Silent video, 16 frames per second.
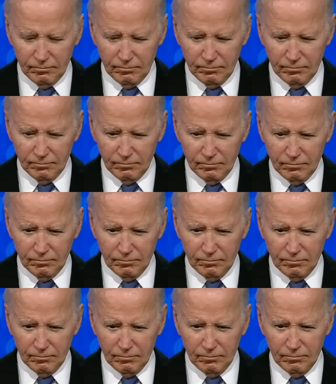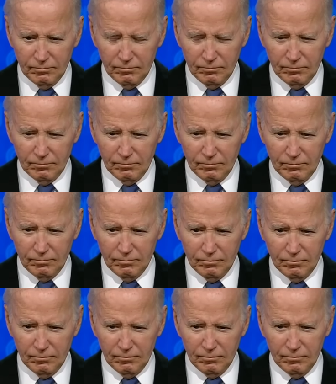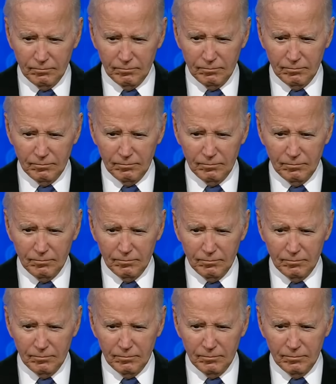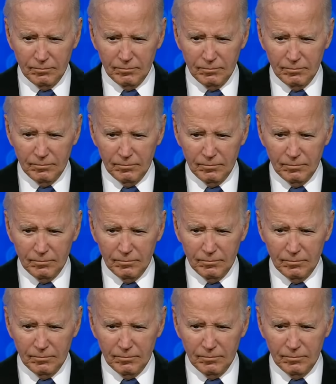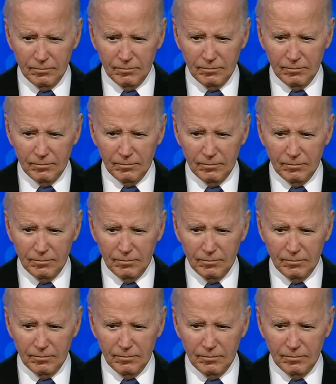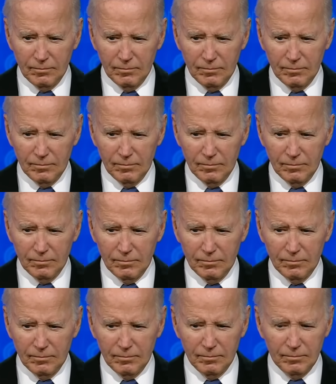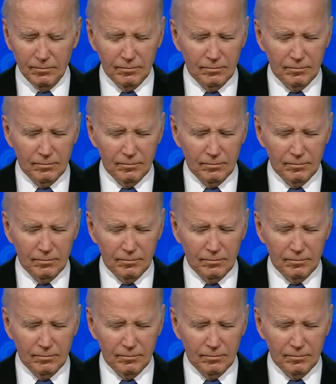No words are spoken by the person on screen.